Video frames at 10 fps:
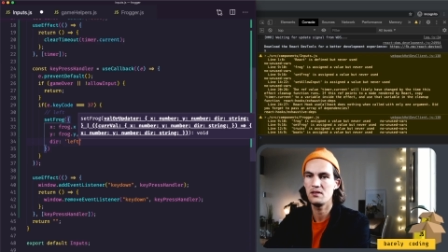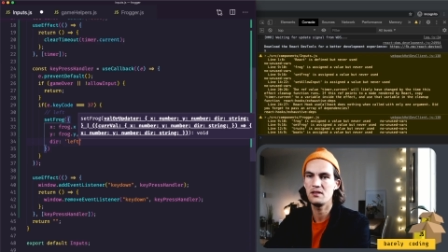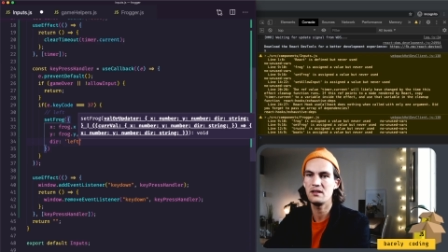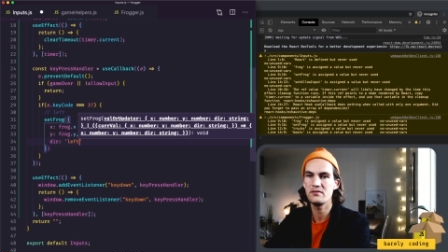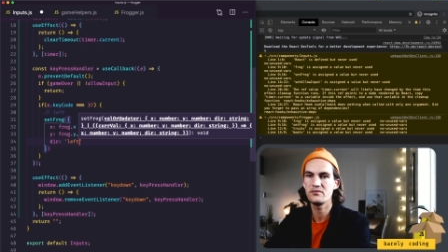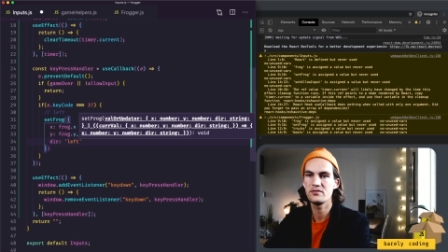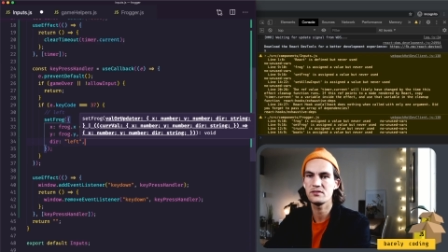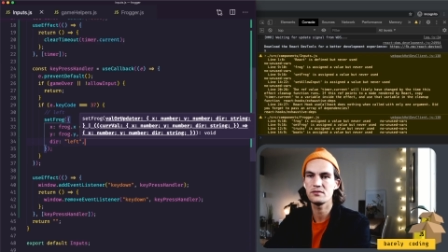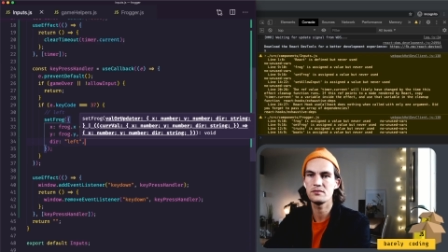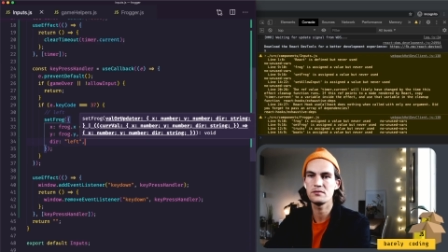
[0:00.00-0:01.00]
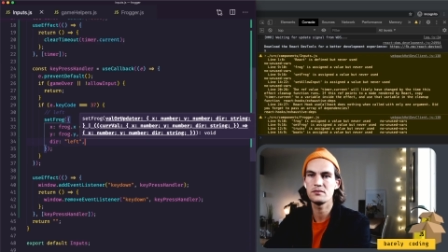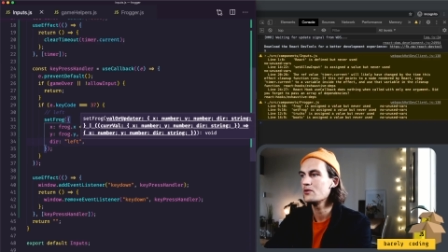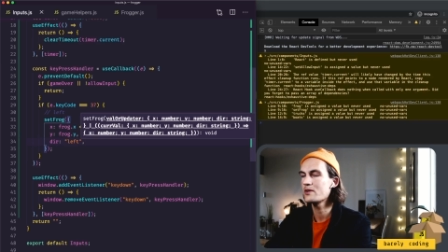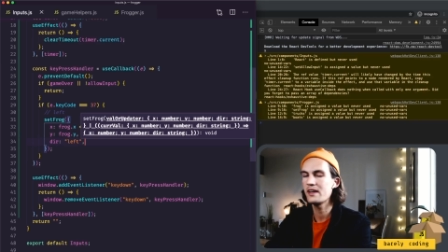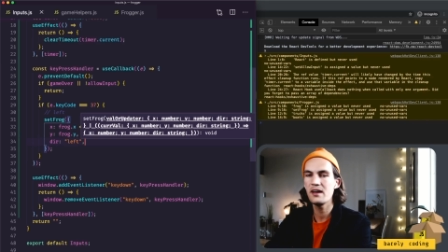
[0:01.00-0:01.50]
Left.
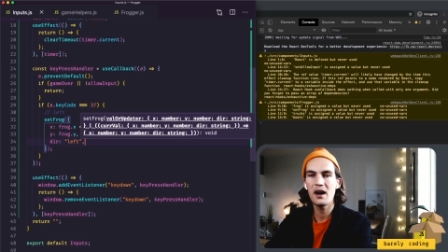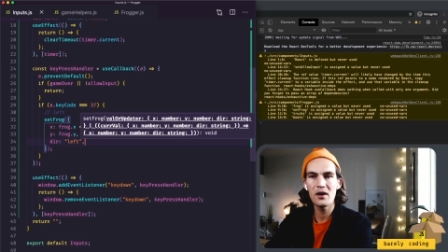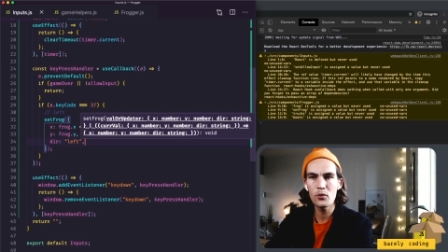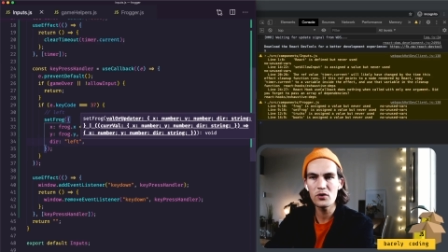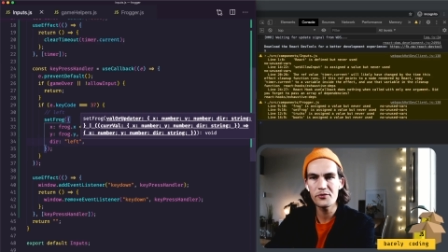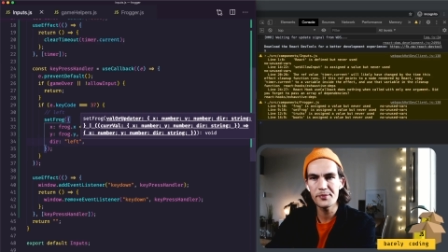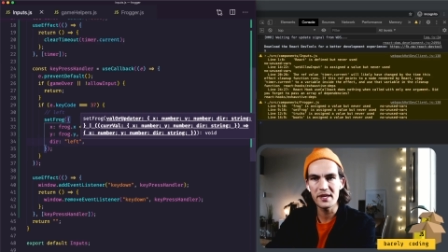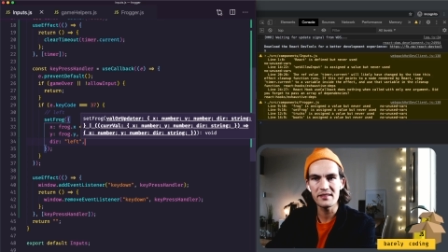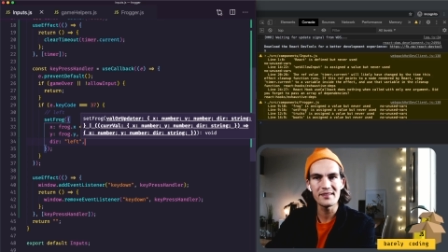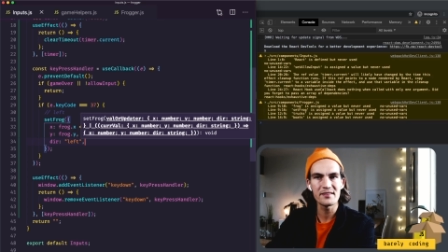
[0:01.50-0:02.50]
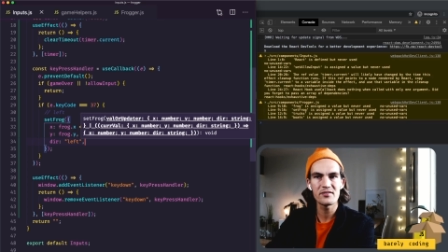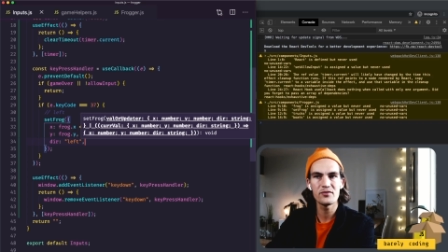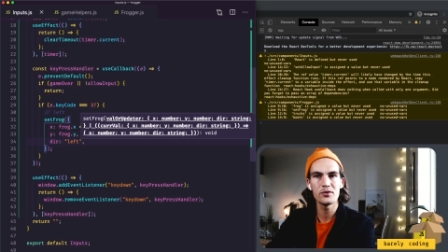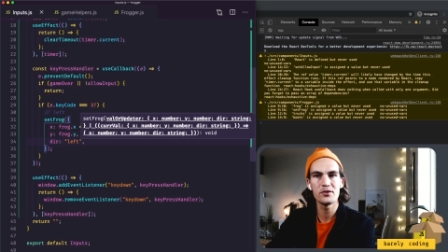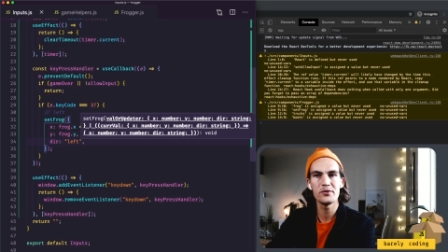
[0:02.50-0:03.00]
Okay, I will repeat this
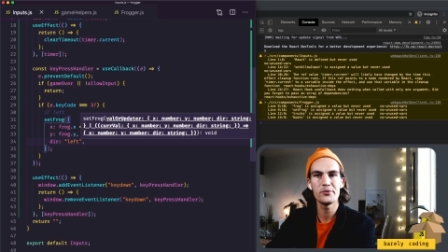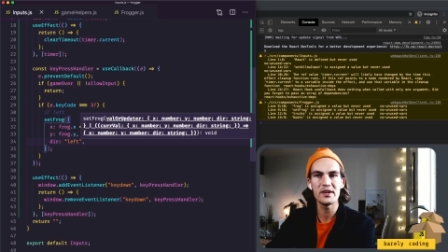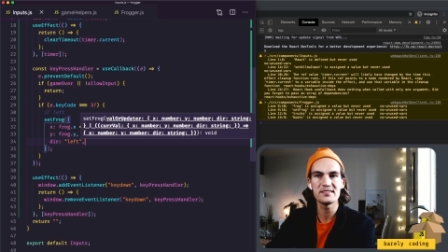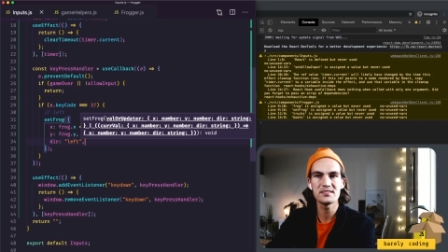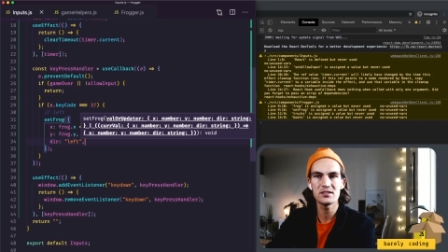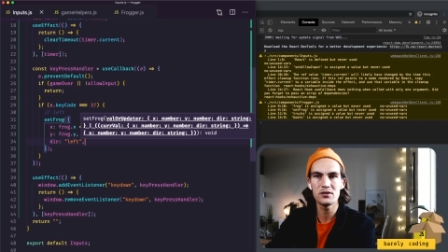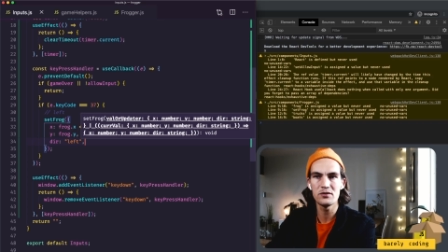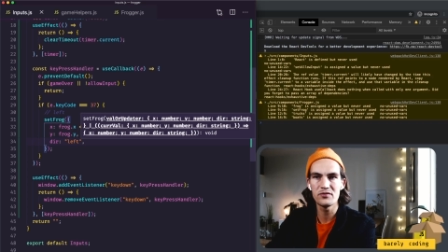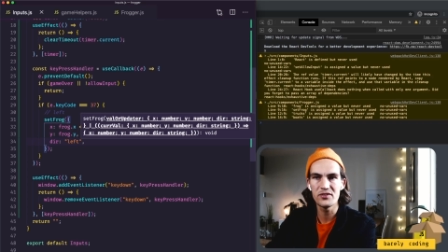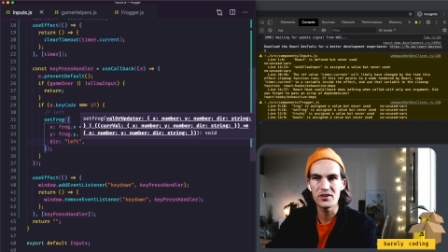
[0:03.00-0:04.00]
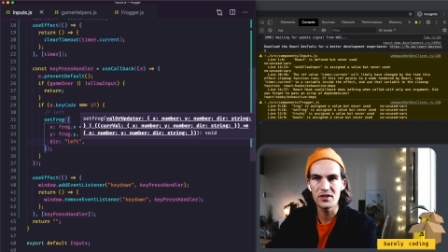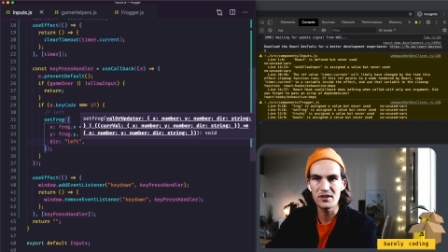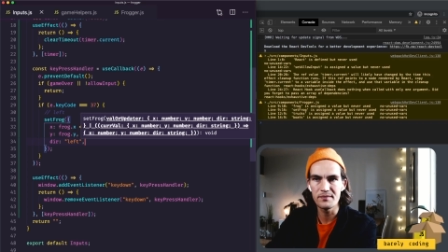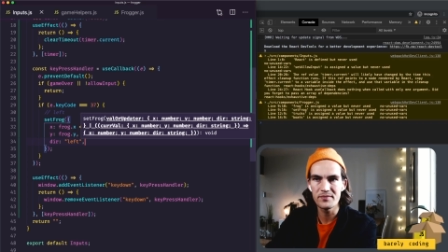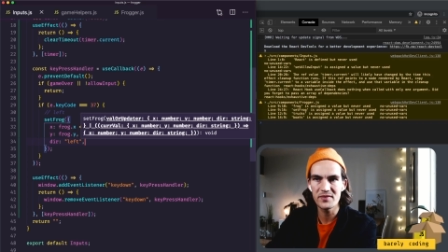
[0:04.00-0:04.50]
for the rest of
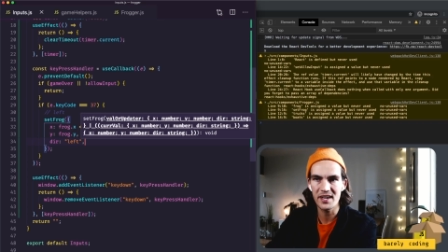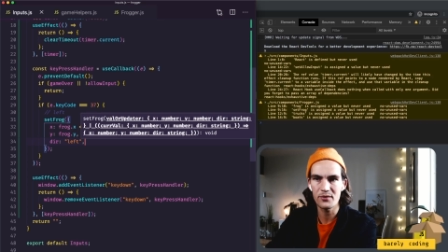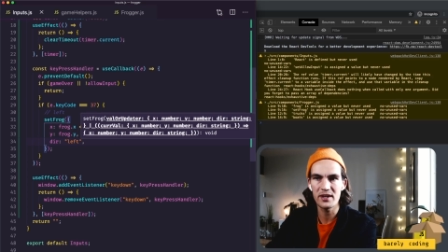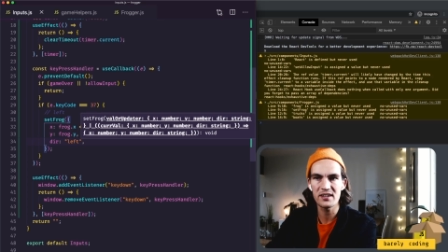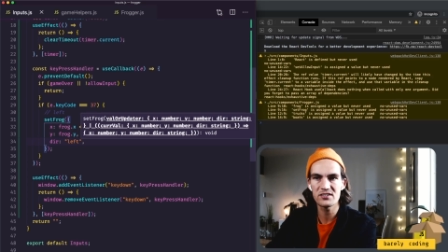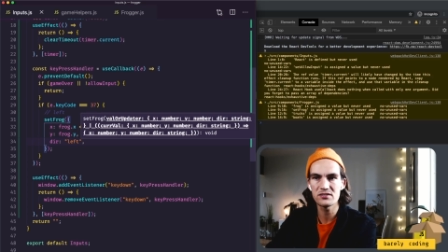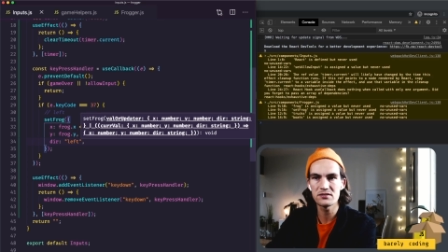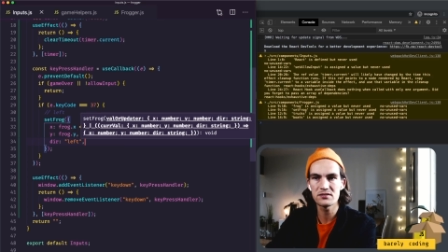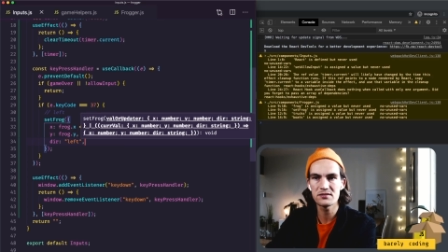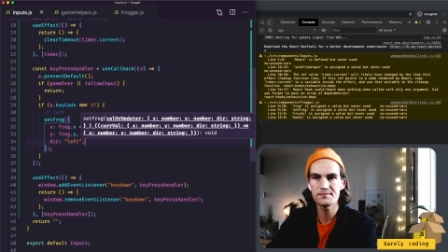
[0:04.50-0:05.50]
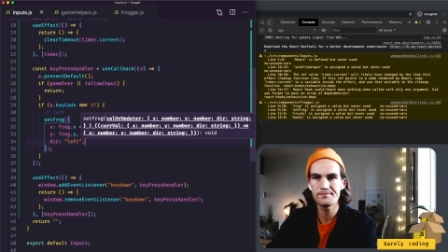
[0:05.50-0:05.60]
the directions.